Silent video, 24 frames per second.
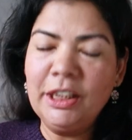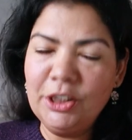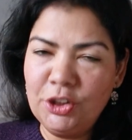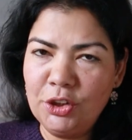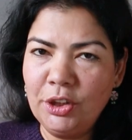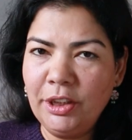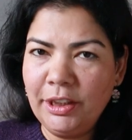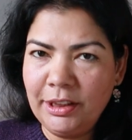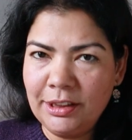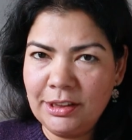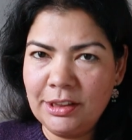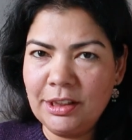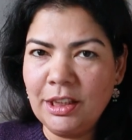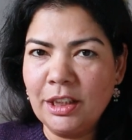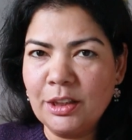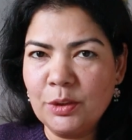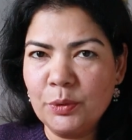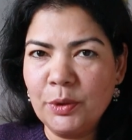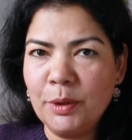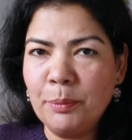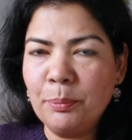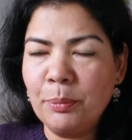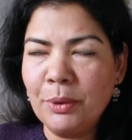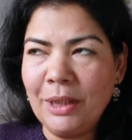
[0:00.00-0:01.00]
Initially, it starts
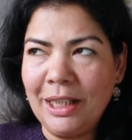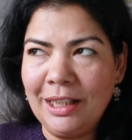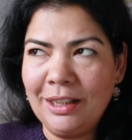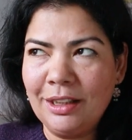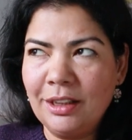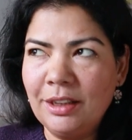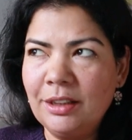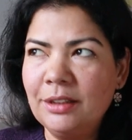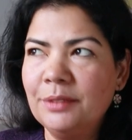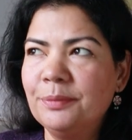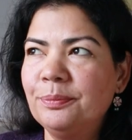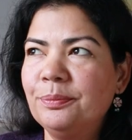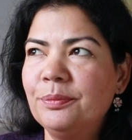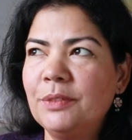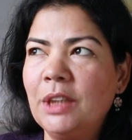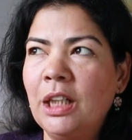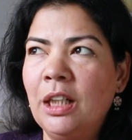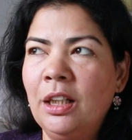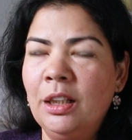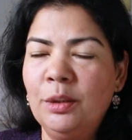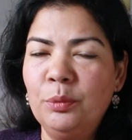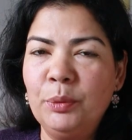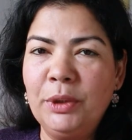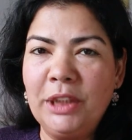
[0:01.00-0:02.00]
with breath,
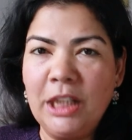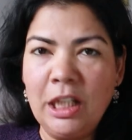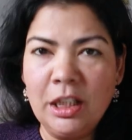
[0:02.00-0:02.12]
with